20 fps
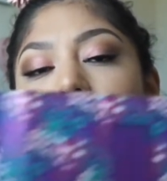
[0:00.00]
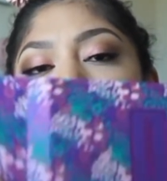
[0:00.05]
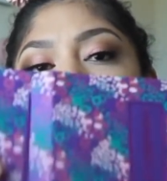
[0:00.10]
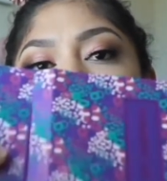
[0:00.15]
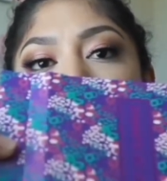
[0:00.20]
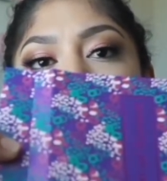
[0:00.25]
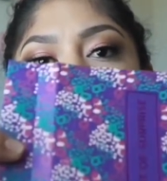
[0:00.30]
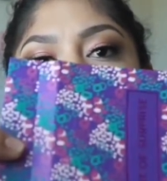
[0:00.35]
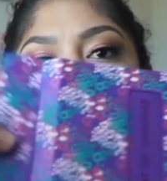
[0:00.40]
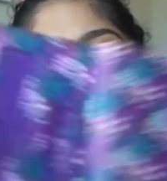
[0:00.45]
This
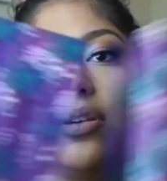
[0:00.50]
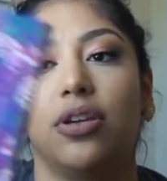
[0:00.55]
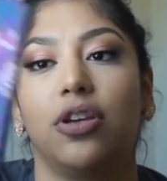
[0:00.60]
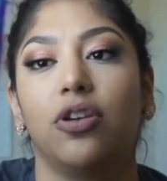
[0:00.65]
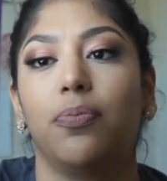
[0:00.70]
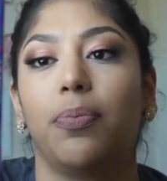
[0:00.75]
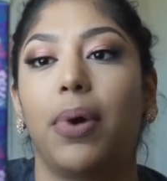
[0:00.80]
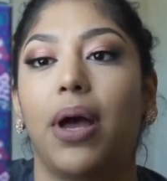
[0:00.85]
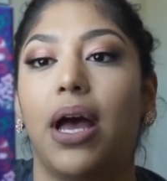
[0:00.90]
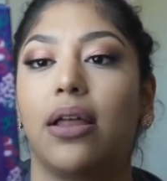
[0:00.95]
is a really
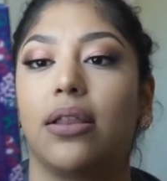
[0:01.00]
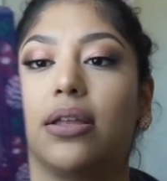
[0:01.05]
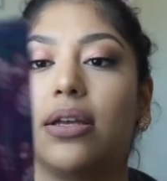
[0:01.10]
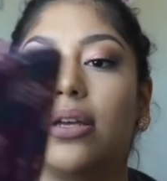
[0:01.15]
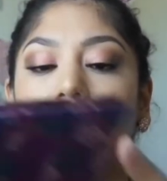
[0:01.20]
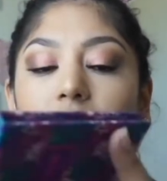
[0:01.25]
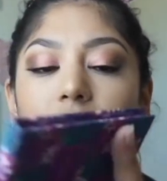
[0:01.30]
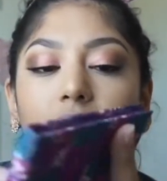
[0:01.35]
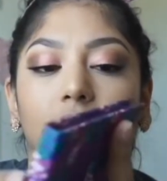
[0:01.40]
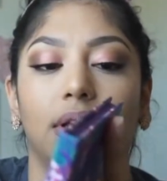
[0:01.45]
cute
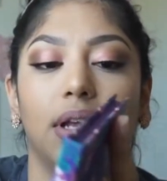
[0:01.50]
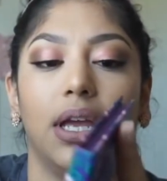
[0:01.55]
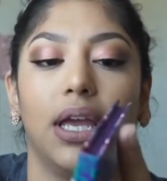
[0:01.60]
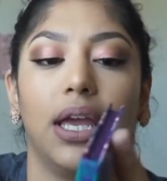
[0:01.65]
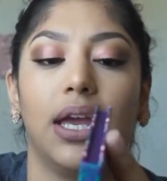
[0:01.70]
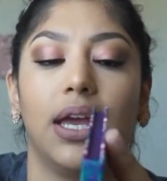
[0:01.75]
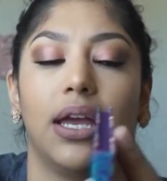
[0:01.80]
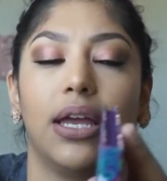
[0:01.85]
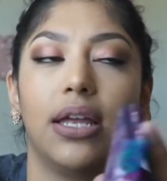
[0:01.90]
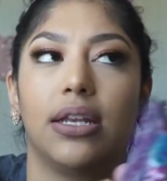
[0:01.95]
palette,
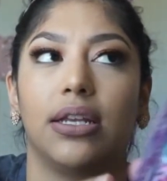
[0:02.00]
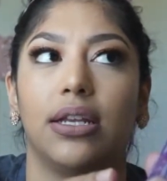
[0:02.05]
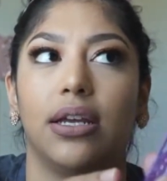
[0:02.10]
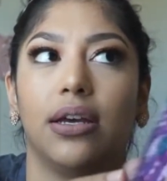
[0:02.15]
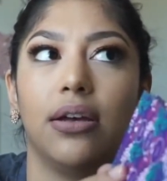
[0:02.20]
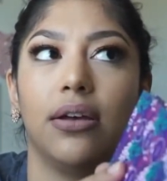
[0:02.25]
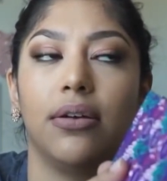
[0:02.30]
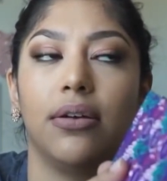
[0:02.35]
and